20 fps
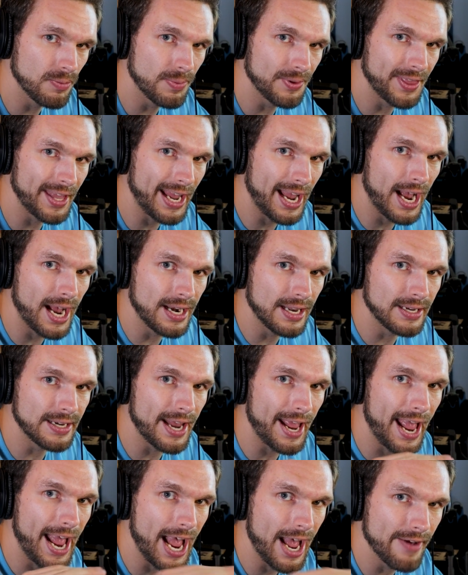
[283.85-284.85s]
but they added
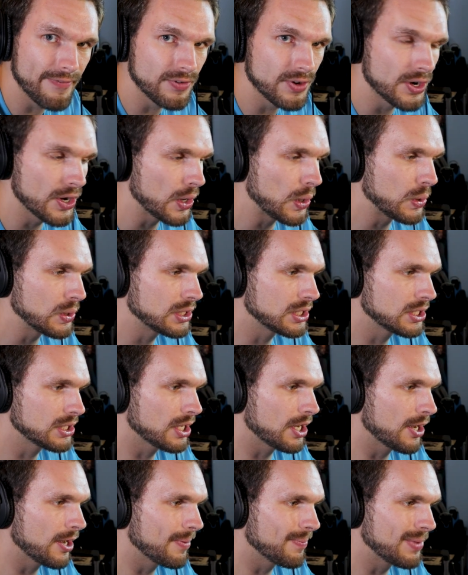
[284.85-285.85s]
half notes.
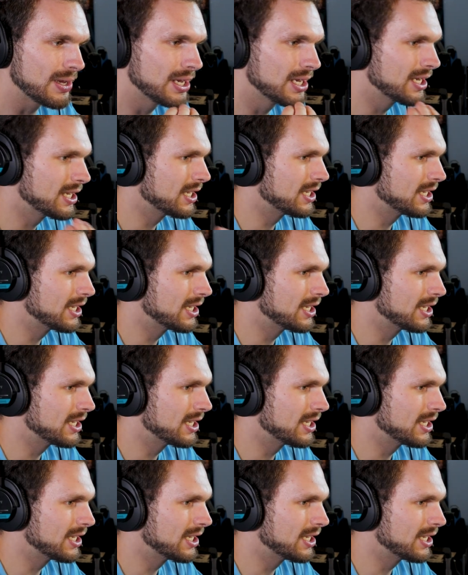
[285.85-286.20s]
Um,